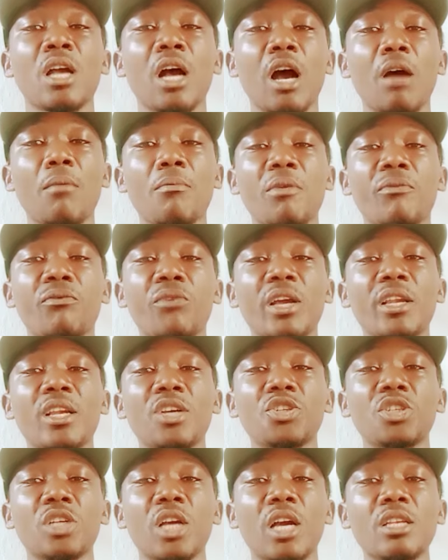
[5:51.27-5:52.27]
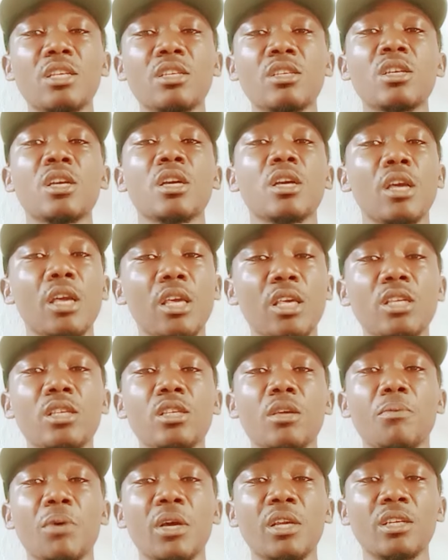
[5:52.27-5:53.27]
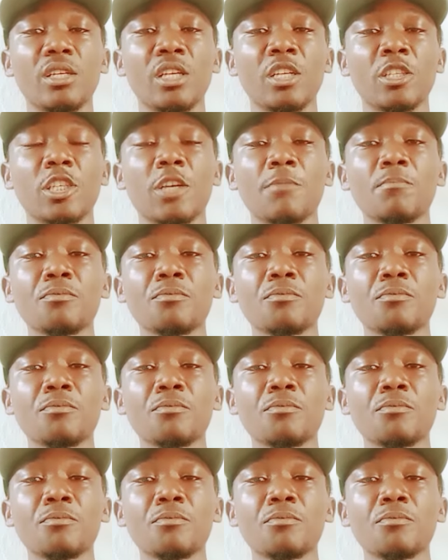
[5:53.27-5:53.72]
and be financially independent.